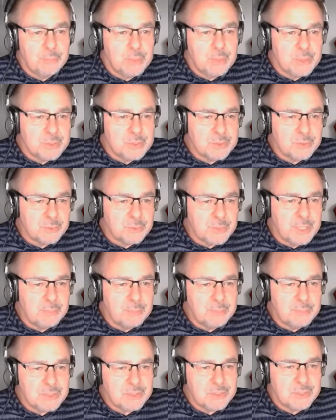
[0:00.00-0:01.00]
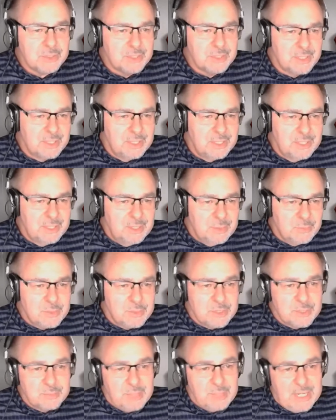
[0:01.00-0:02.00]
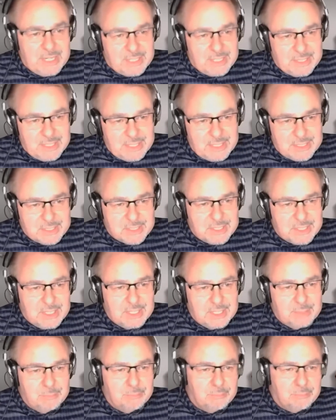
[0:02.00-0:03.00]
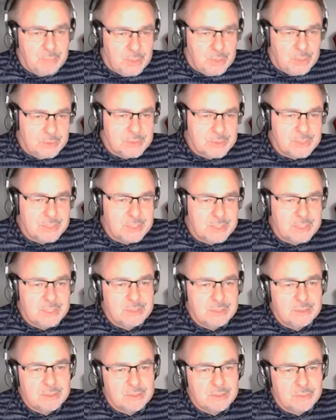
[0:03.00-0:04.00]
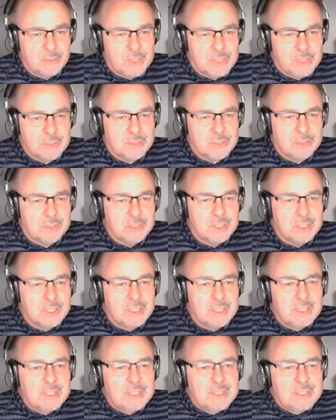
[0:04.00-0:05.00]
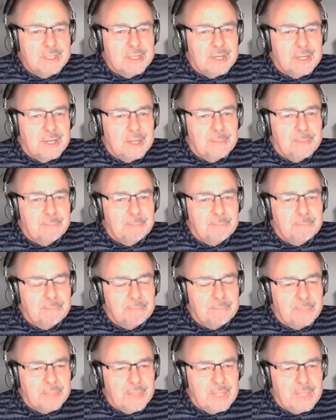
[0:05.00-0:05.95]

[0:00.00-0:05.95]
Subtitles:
their personal ambition, which is part of that same policy direction. You